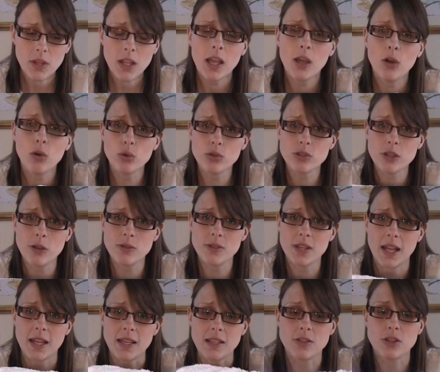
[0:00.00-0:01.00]
It also
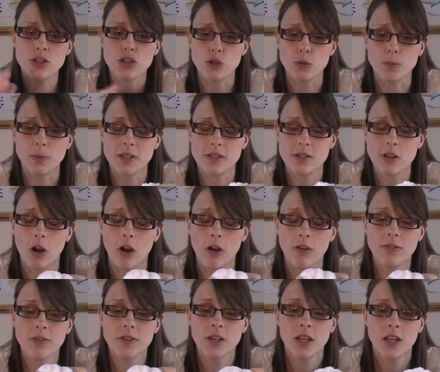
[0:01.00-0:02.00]
says super
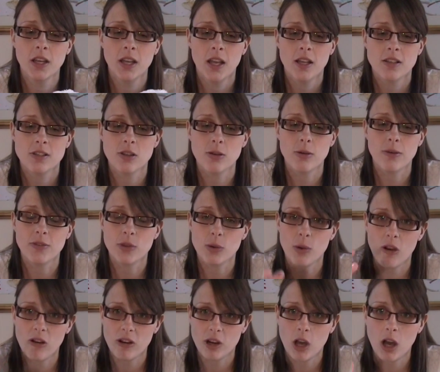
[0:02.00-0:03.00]
soft, so if you
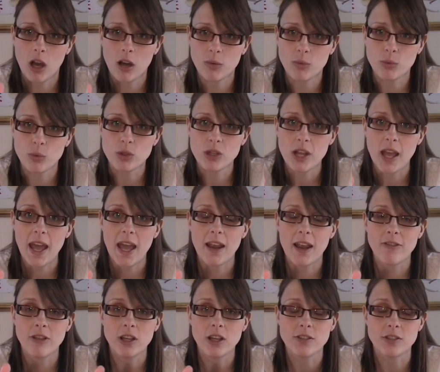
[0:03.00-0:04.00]
are in hard water
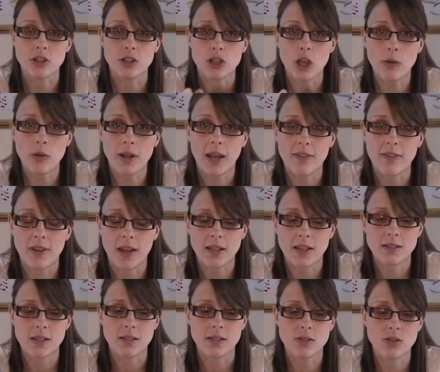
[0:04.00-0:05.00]
areas and don't have
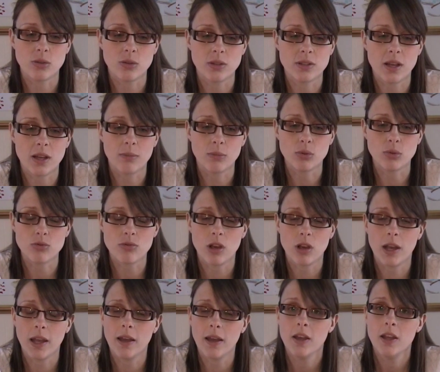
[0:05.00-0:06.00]
access to a tumble
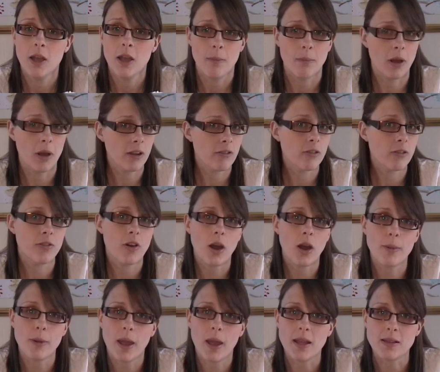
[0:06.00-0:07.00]
dryer,
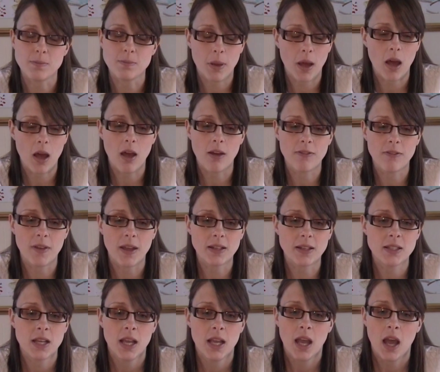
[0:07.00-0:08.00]
microfiber is
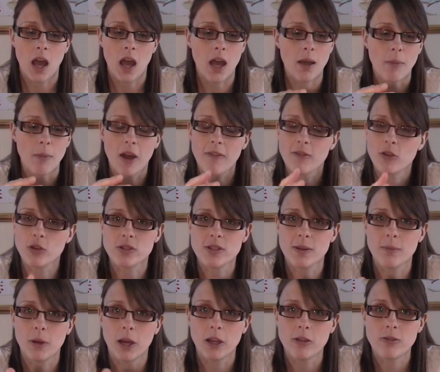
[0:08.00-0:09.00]
perfect. I've got
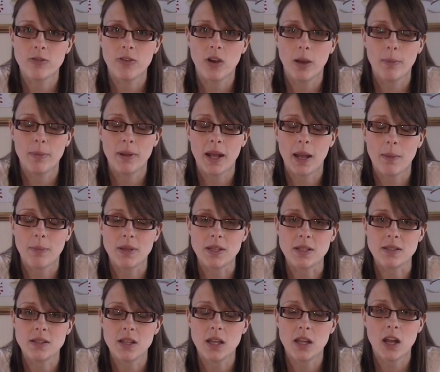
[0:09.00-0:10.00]
some microfiber
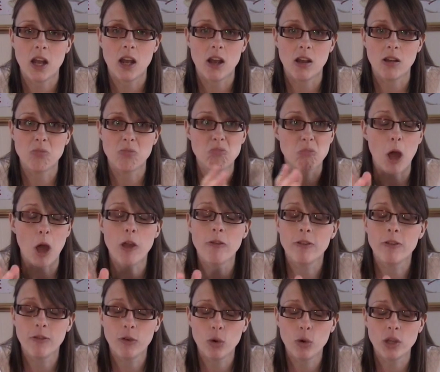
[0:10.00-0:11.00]
nappies that are
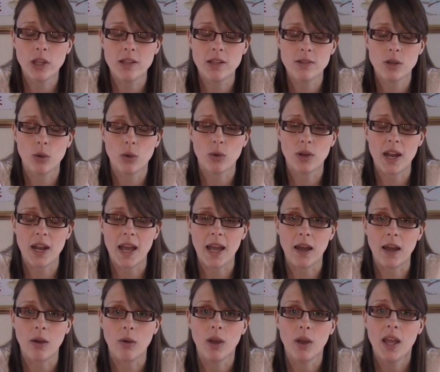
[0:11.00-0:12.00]
over 4 years old
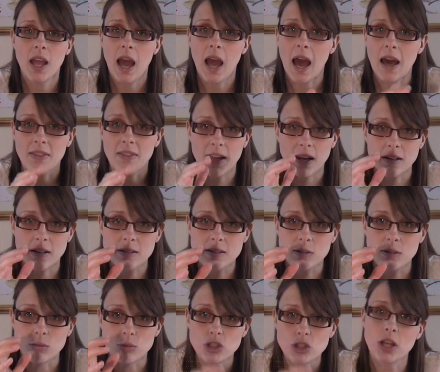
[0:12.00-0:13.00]
now, and they are
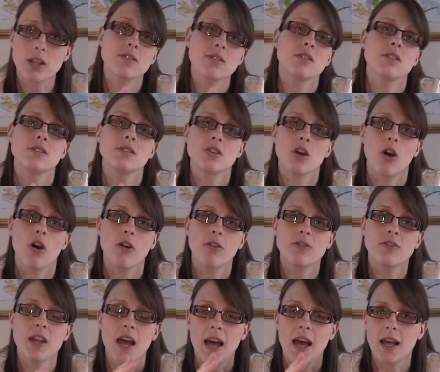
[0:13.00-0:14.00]
still just as
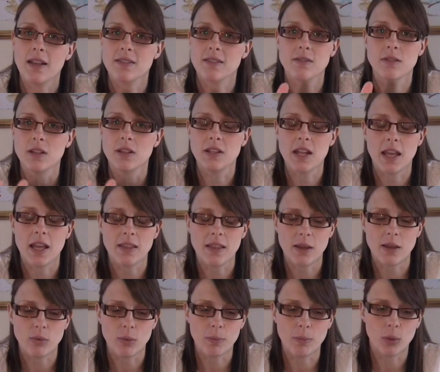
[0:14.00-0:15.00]
soft as the day
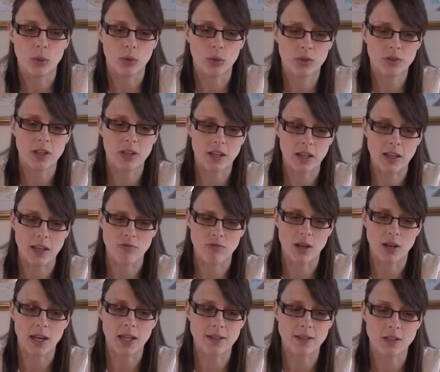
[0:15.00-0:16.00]
they were bought, so it
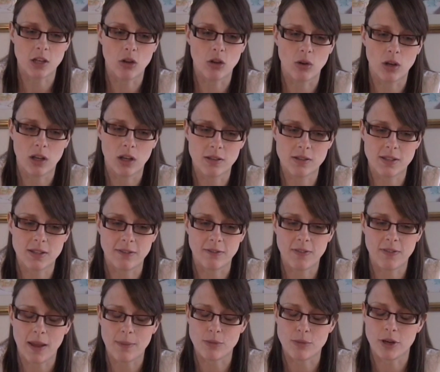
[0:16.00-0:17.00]
really is a long-lasting
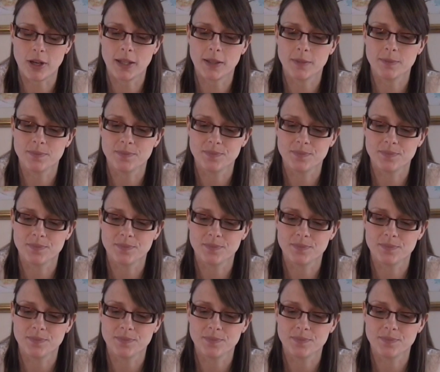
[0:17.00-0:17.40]
fabric.